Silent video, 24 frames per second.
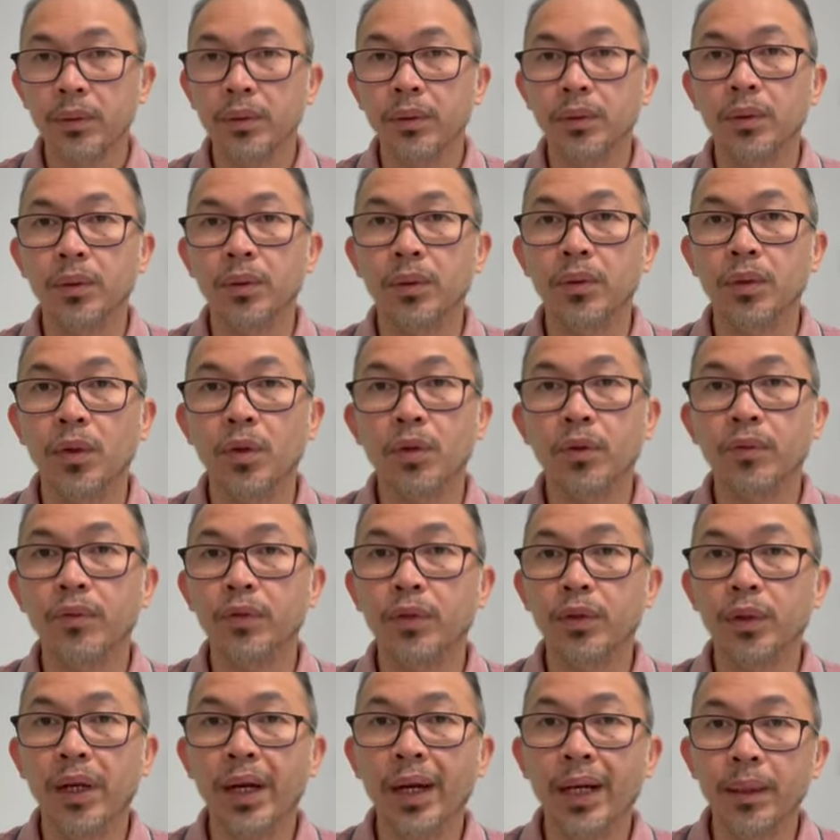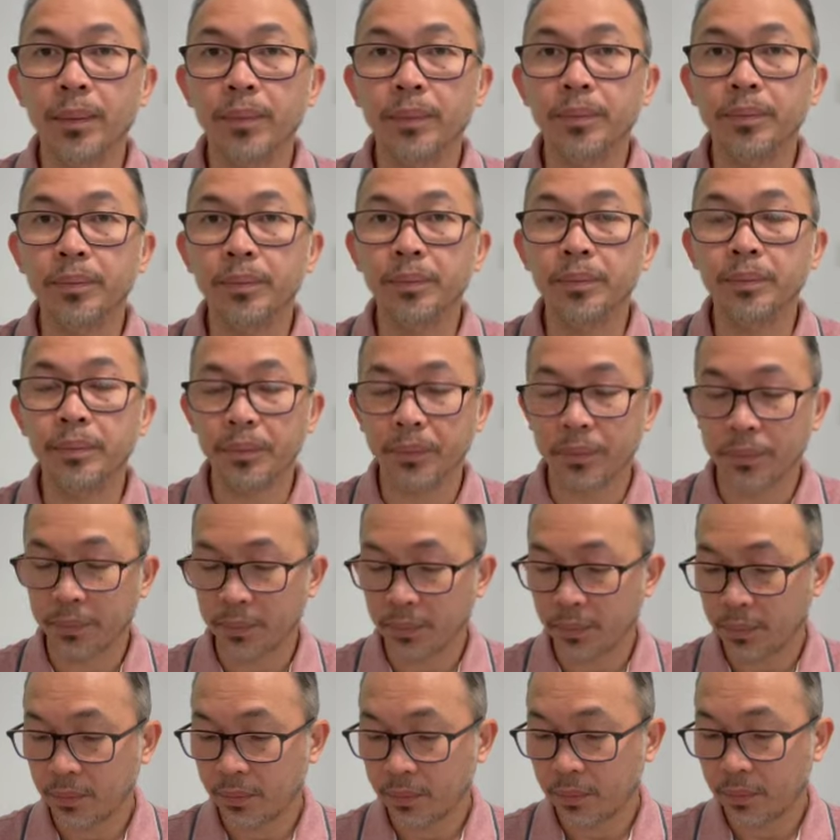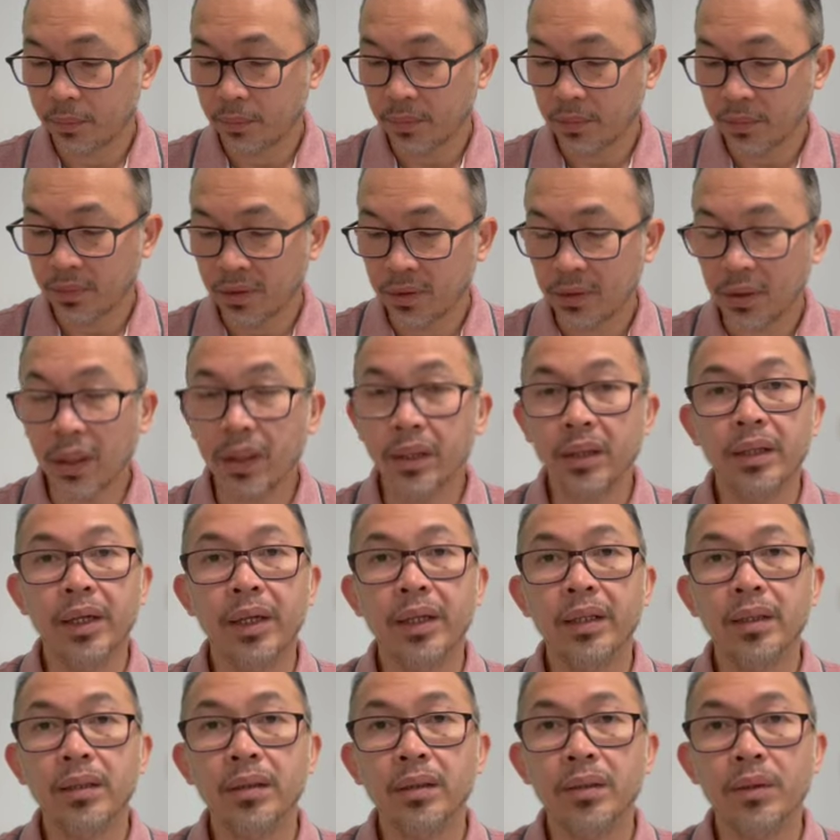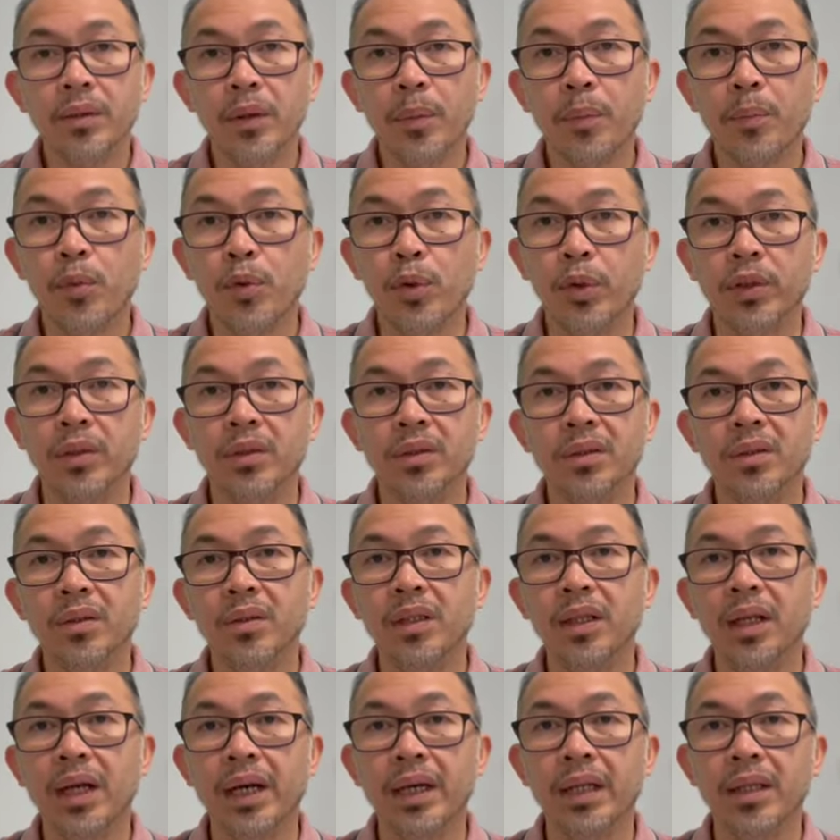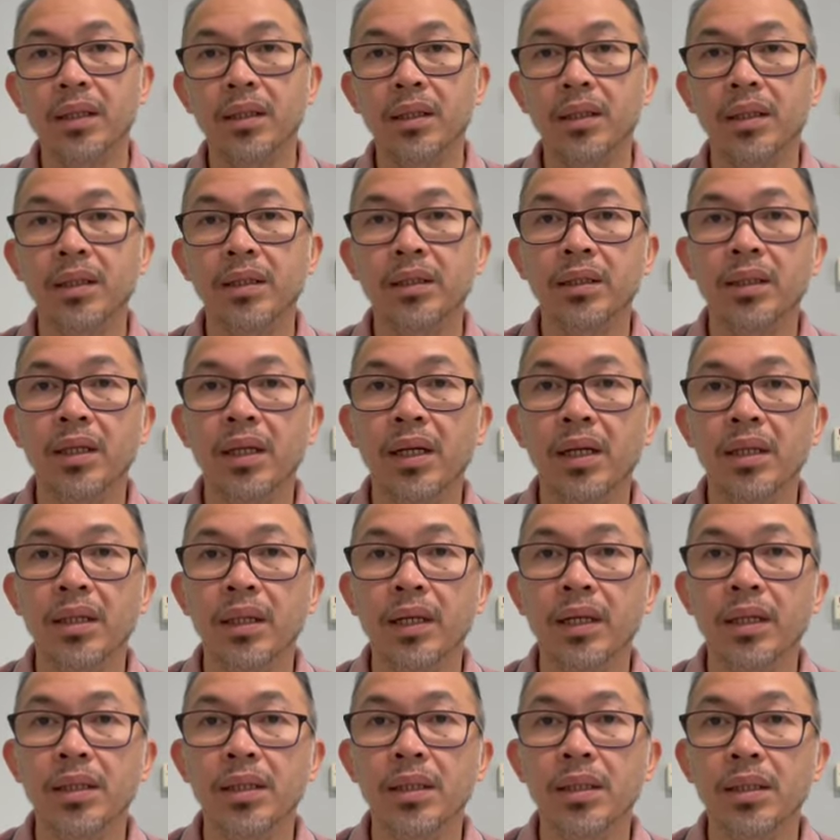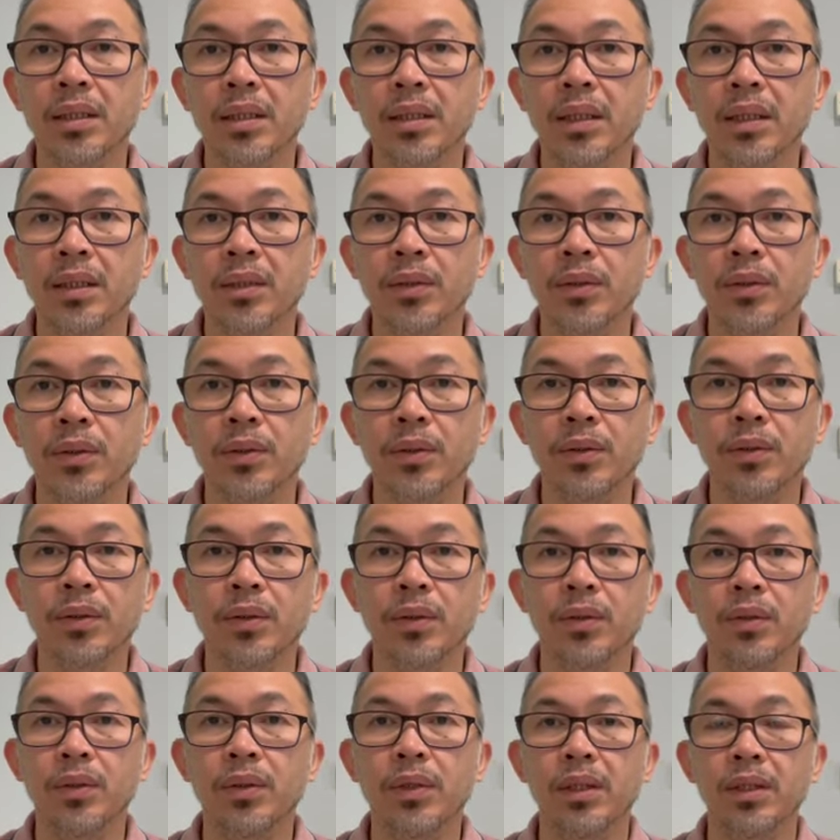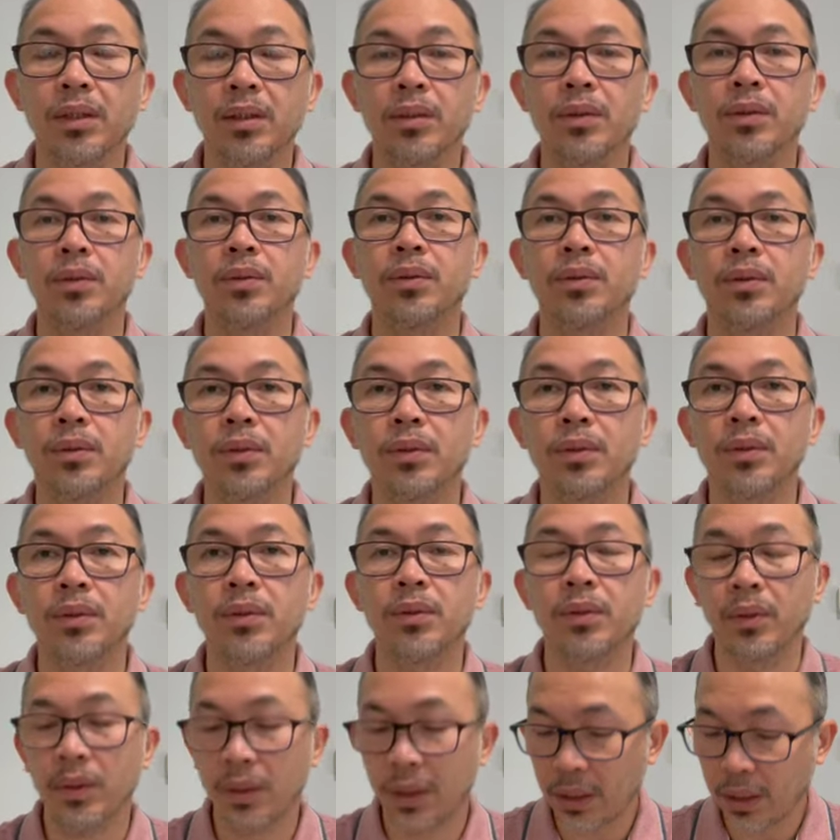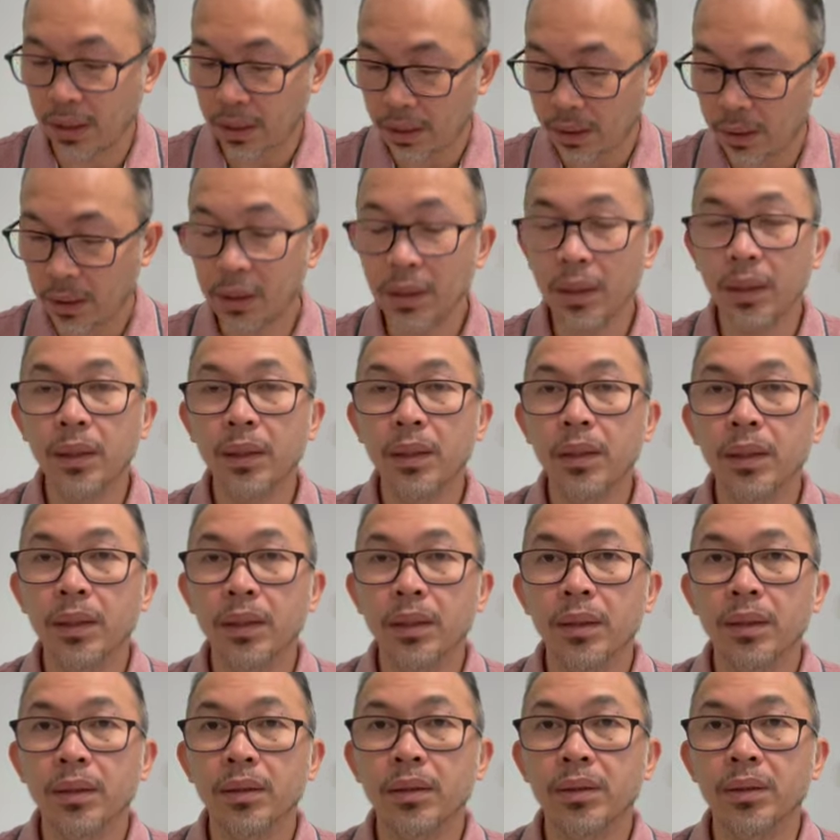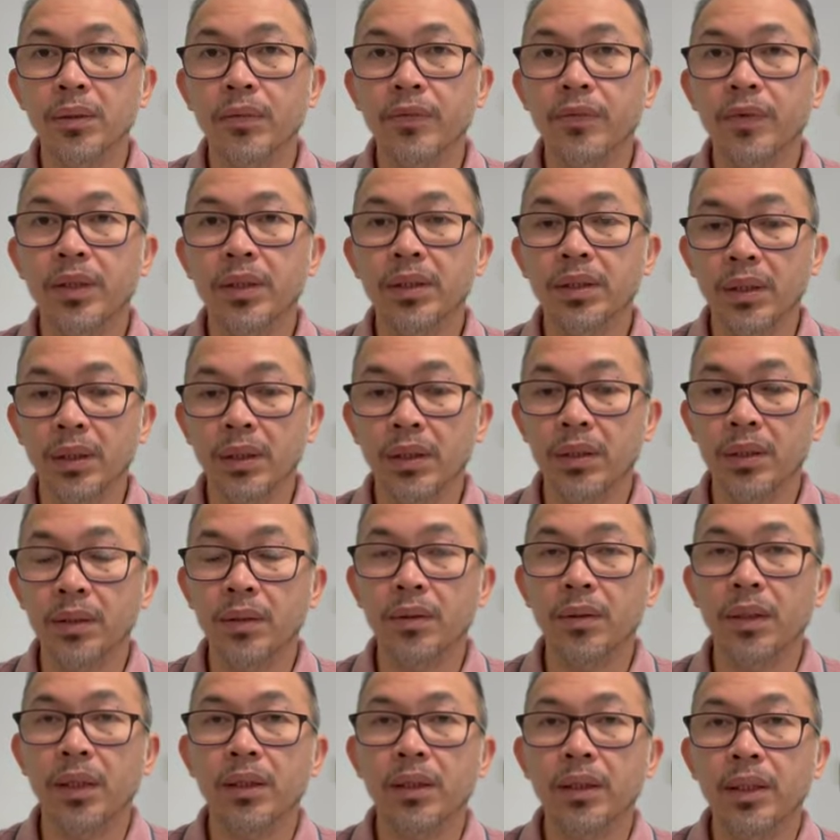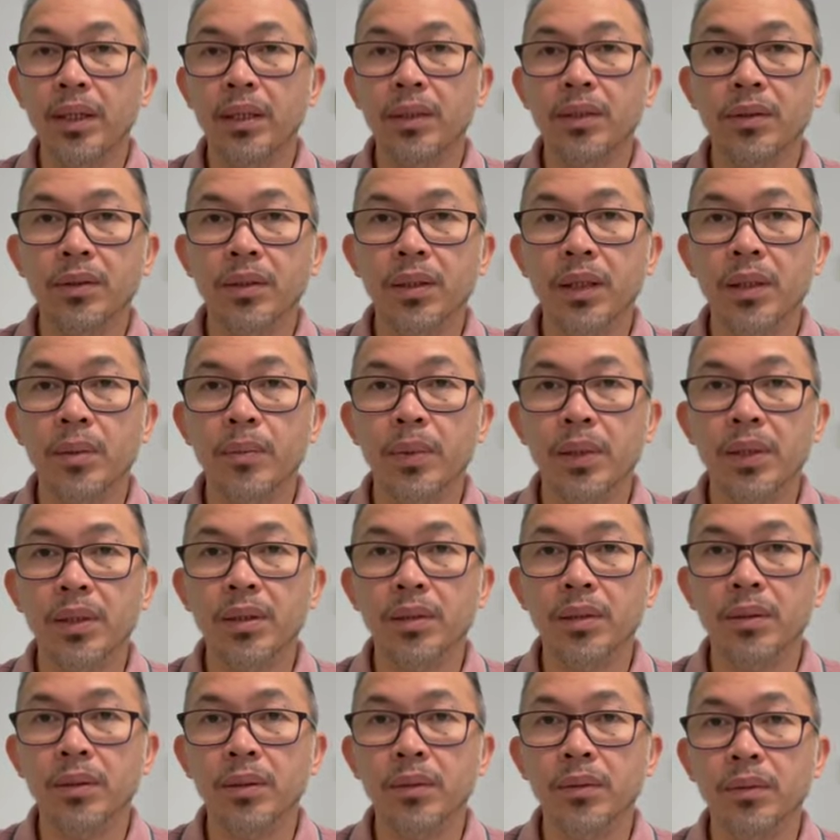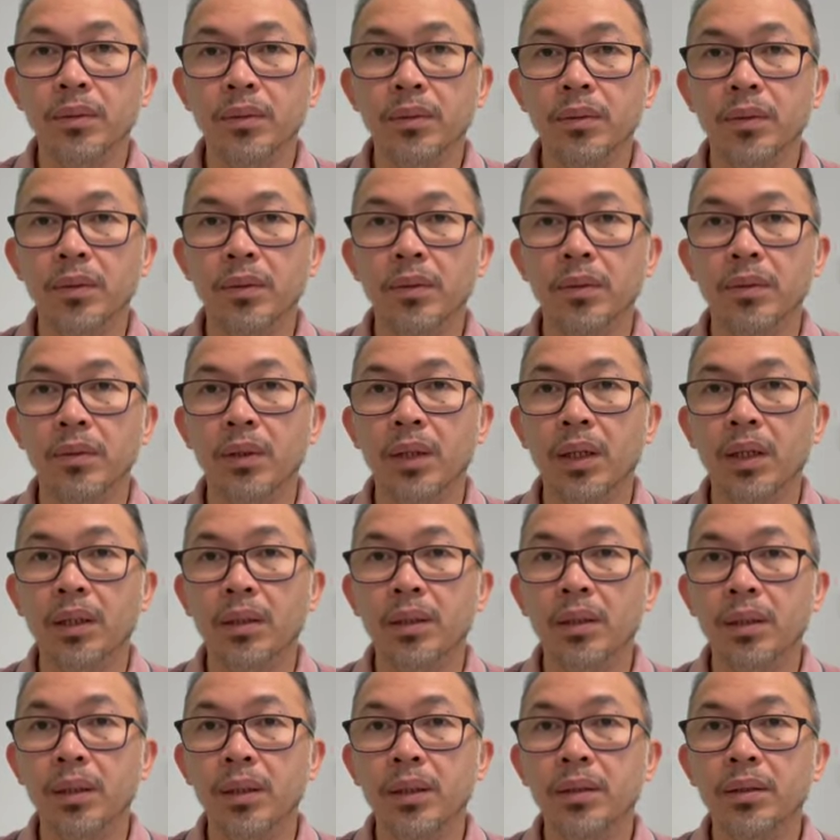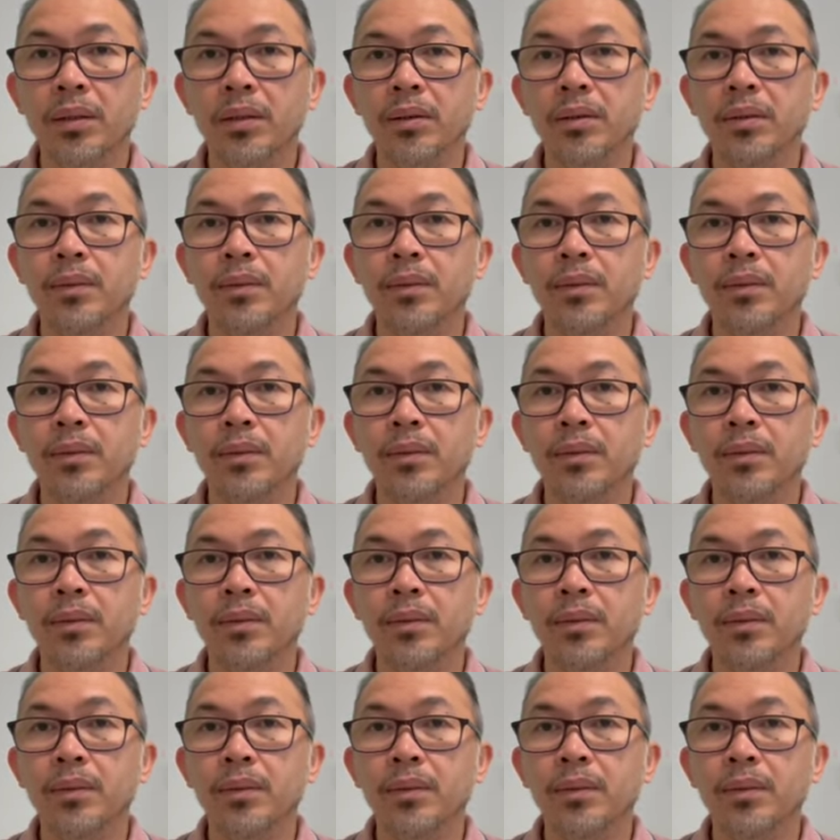So call for help and then report. So like there's three things that you need to do here. So first is to attend to that person who got hurt,